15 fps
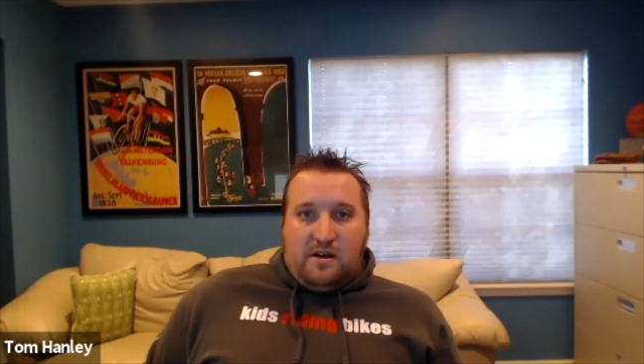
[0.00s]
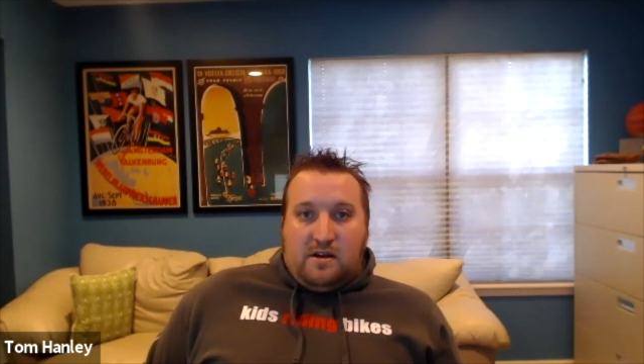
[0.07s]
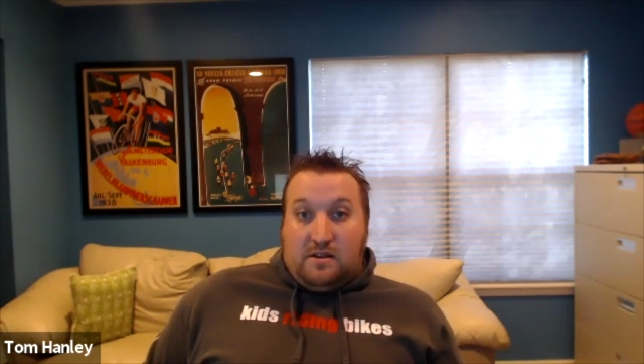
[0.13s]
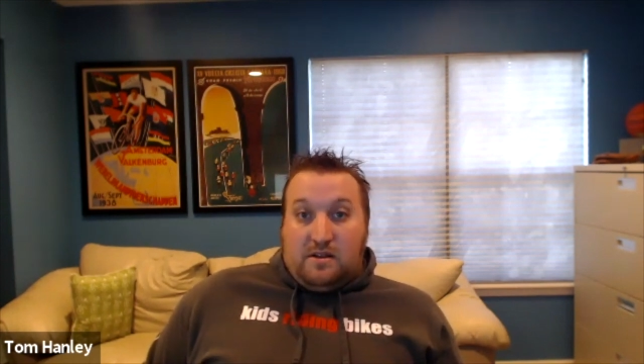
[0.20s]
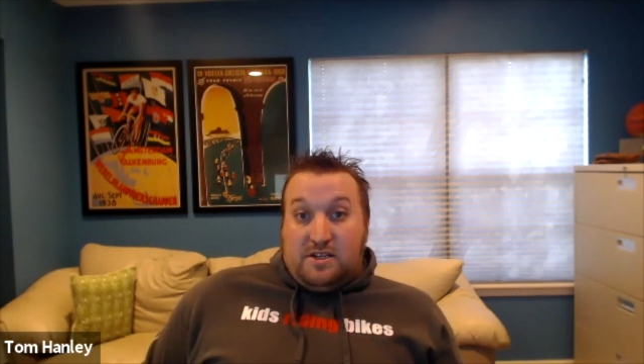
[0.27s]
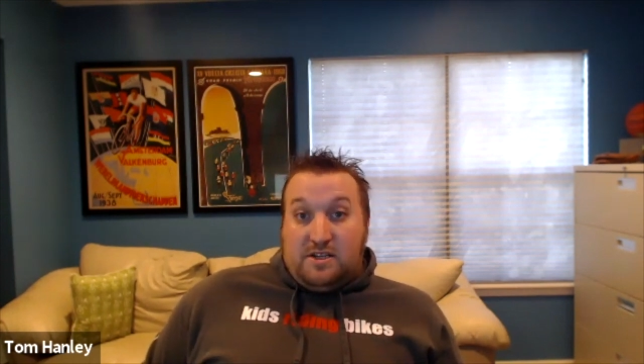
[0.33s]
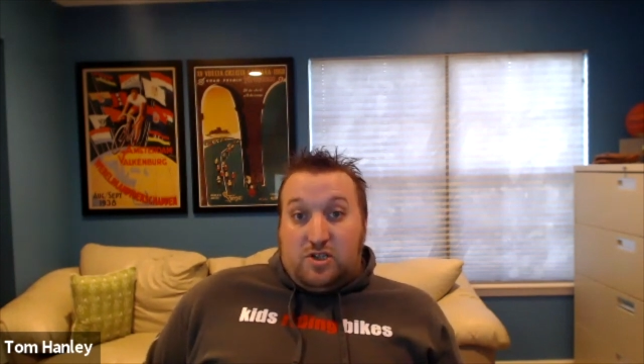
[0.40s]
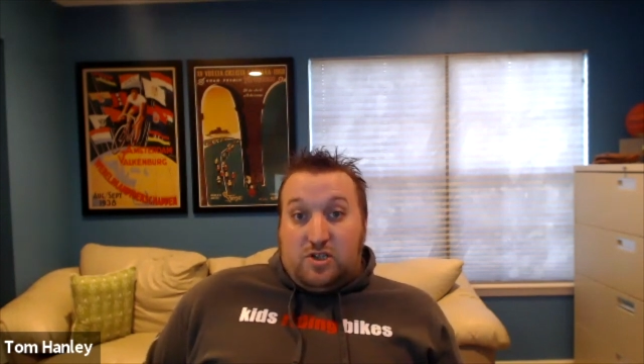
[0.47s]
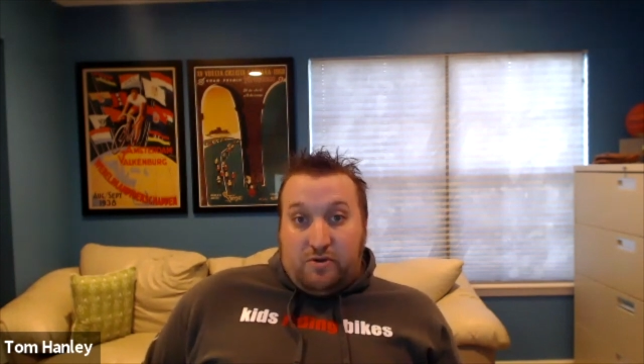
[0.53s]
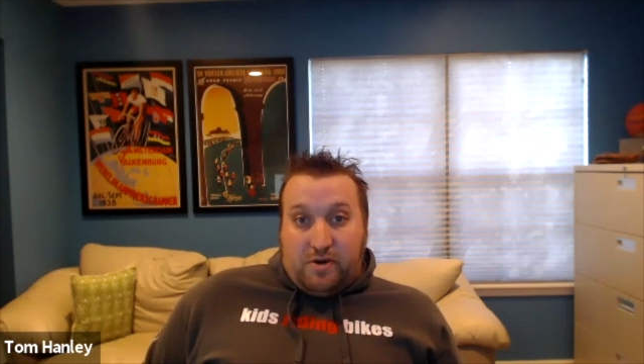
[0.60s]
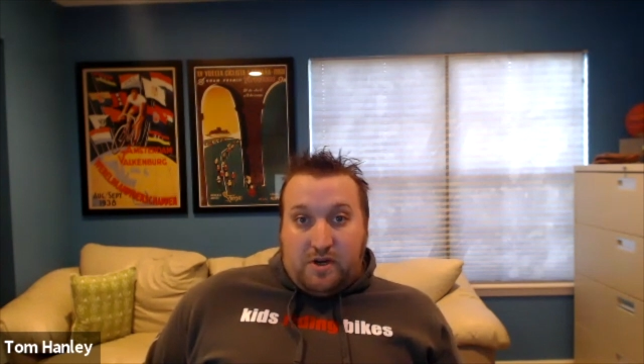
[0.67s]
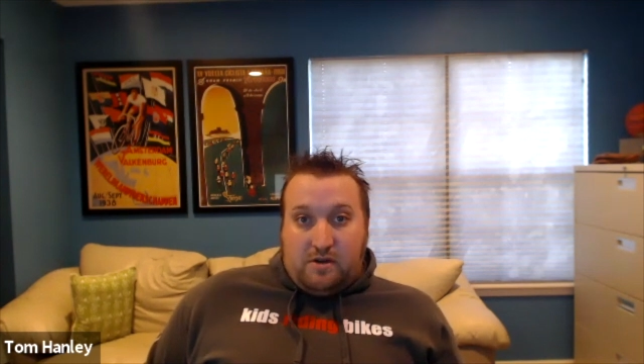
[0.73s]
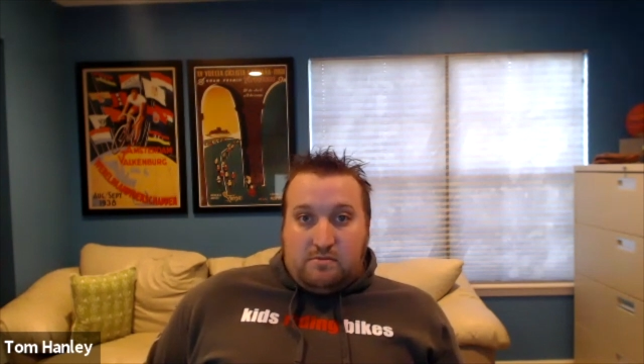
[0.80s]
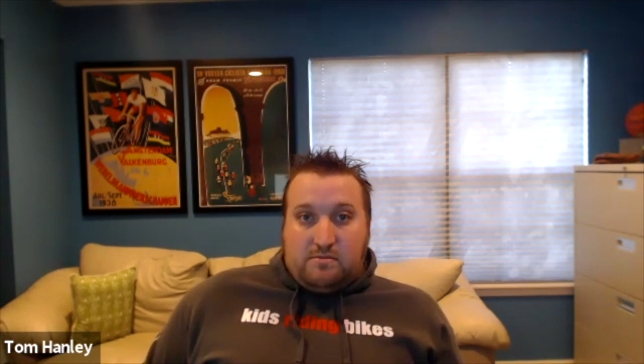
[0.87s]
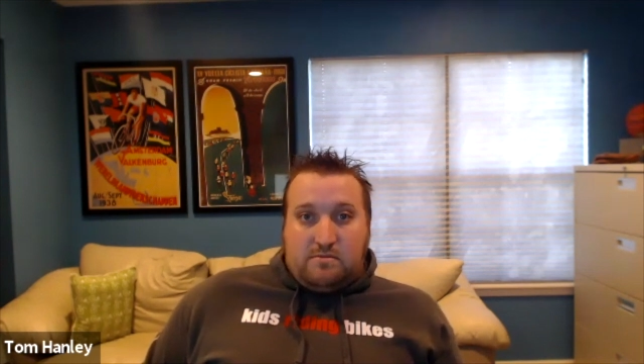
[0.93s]
let's do
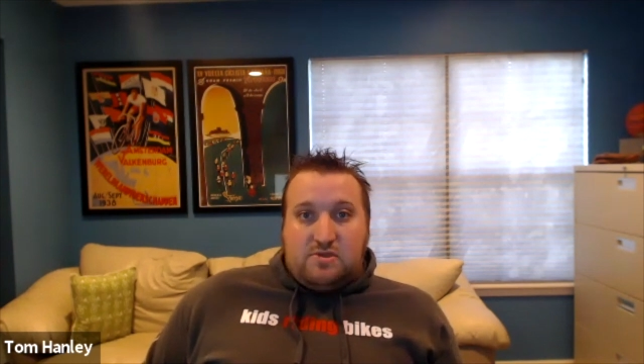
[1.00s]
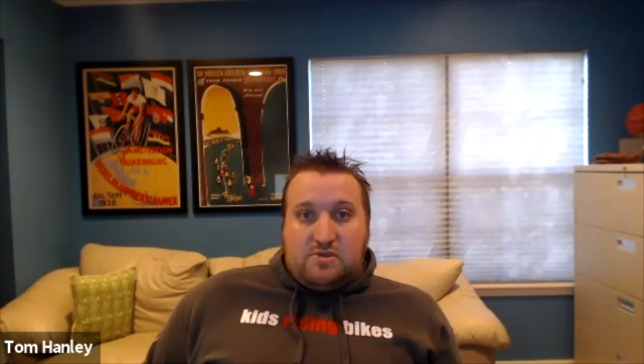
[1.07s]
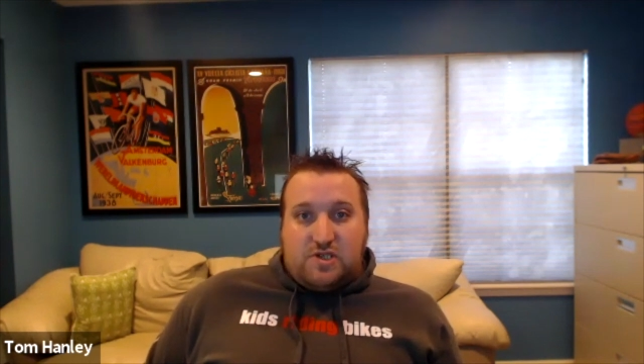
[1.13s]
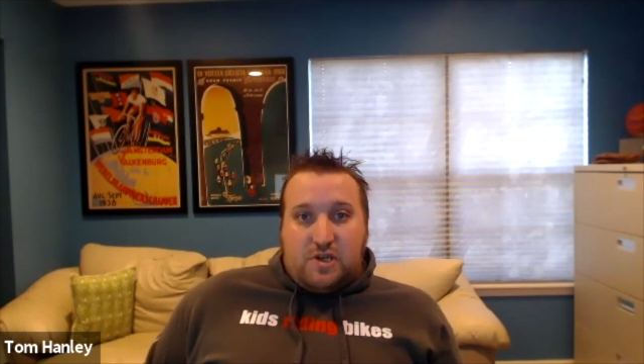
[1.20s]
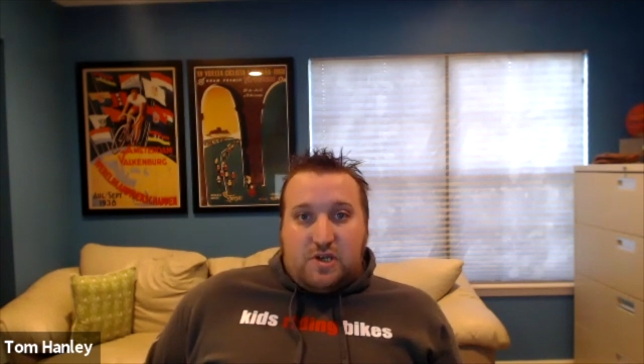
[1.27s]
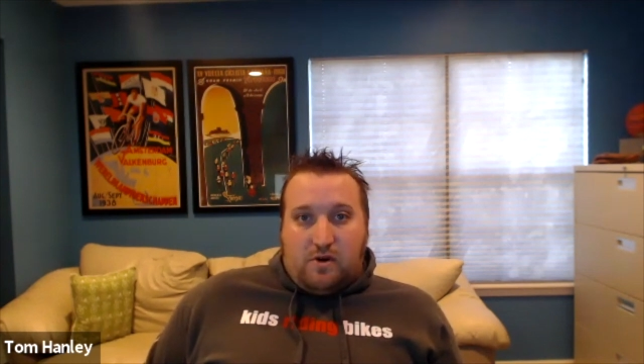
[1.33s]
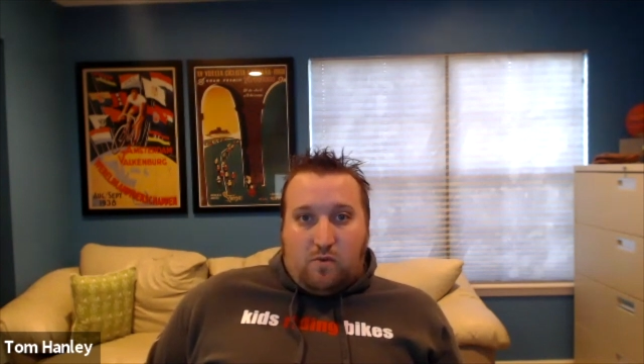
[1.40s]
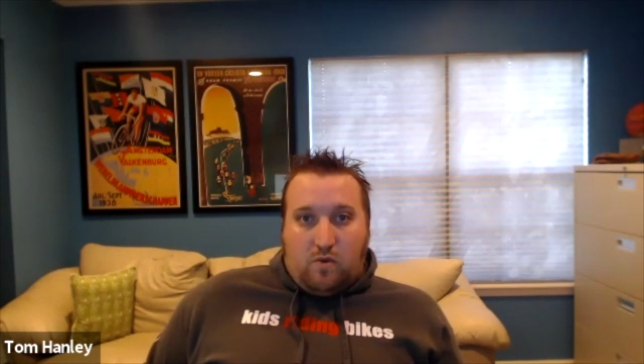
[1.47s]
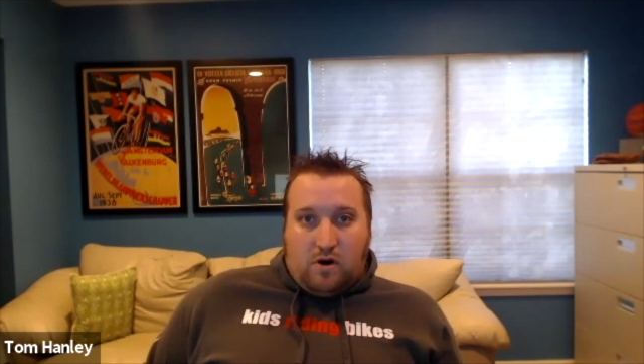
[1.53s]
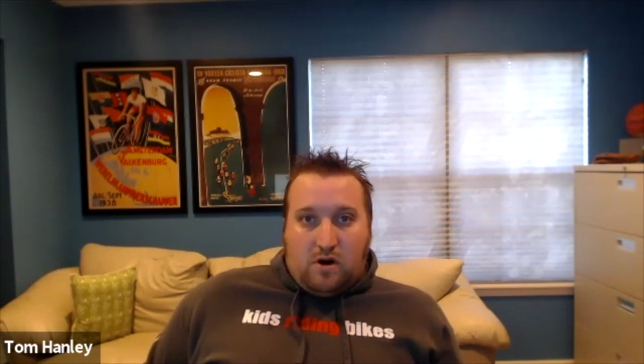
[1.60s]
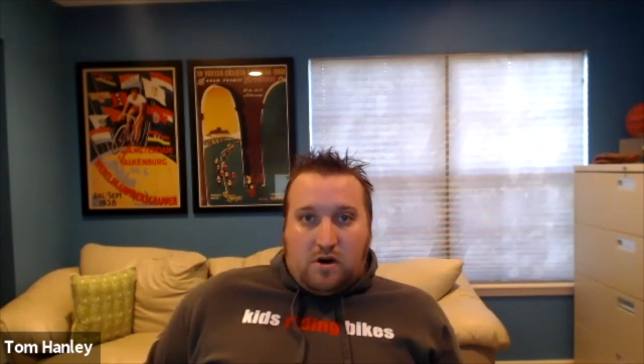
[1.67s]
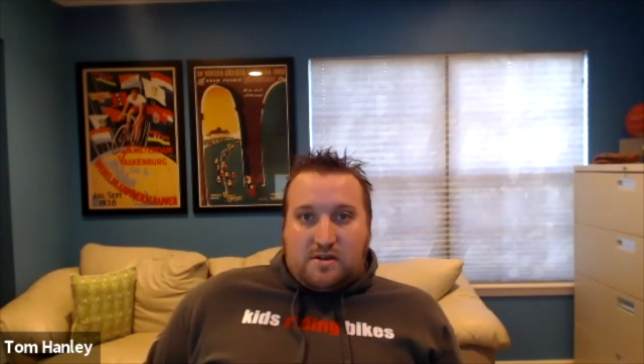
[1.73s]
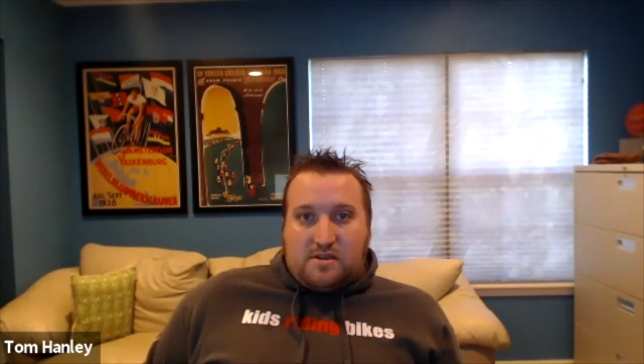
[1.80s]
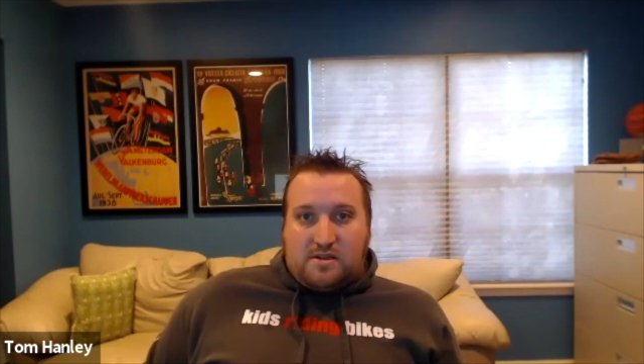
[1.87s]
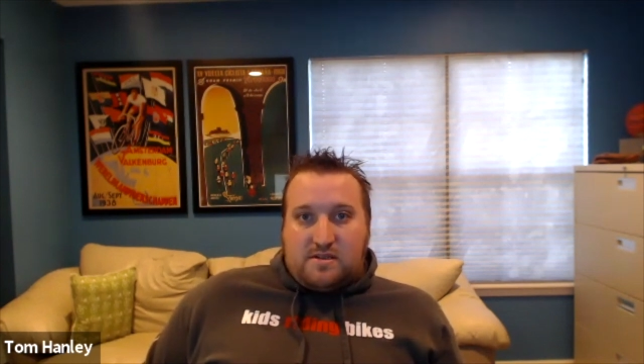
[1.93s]
it, show it
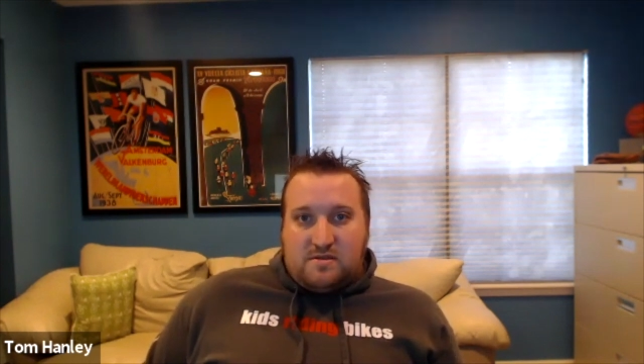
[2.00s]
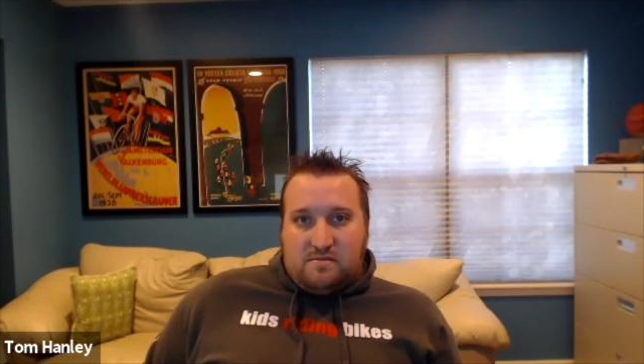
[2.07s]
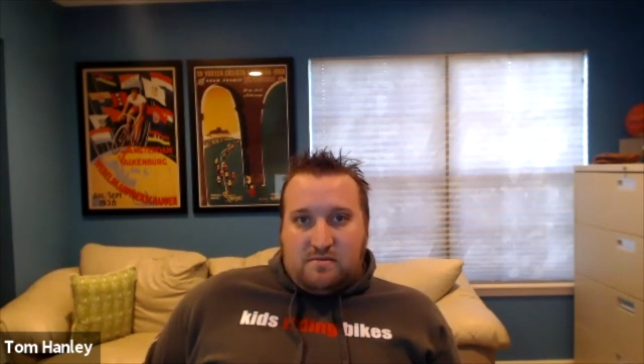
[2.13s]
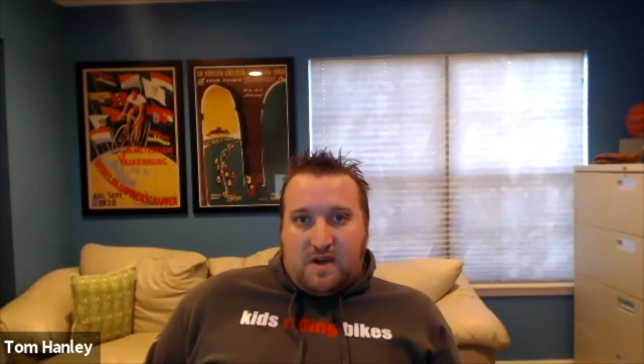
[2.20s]
works,